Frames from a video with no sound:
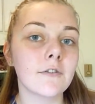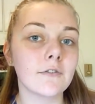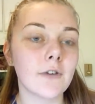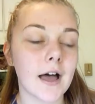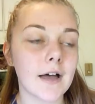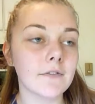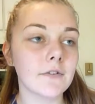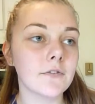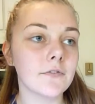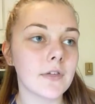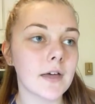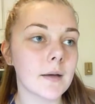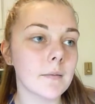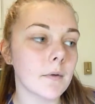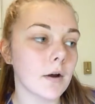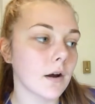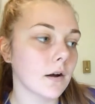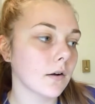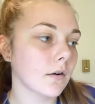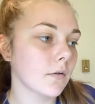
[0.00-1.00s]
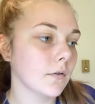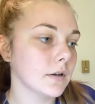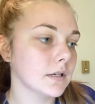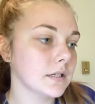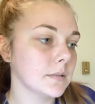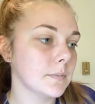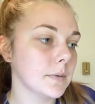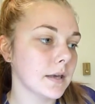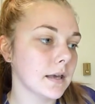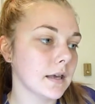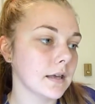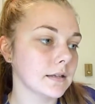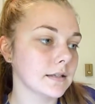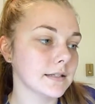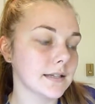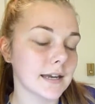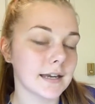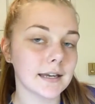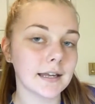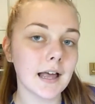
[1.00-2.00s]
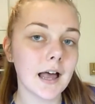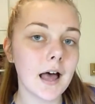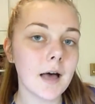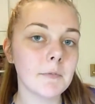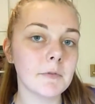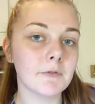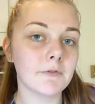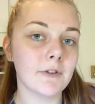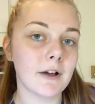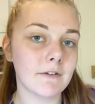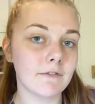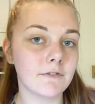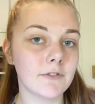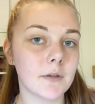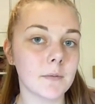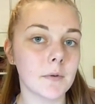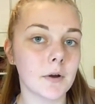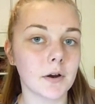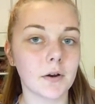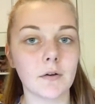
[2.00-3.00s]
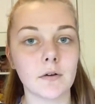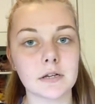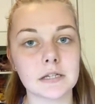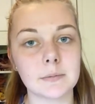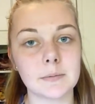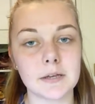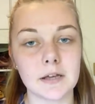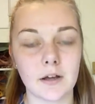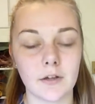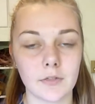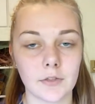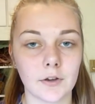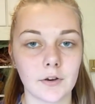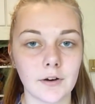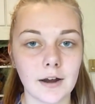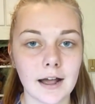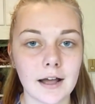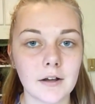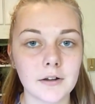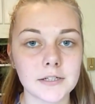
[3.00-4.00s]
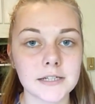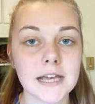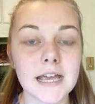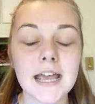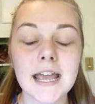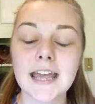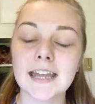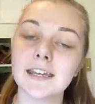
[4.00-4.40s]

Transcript: Five of them are going to be standing up and five of them are going to be on the ground.